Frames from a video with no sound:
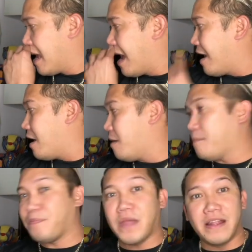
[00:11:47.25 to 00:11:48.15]

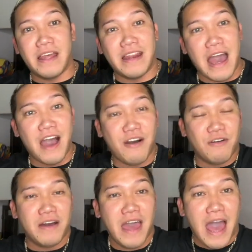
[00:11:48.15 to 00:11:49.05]
And then
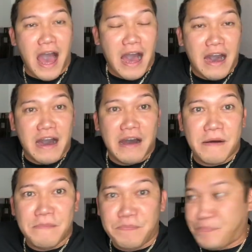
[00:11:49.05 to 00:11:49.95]
now
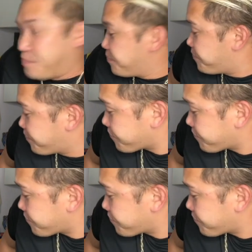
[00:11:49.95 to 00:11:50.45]
I'm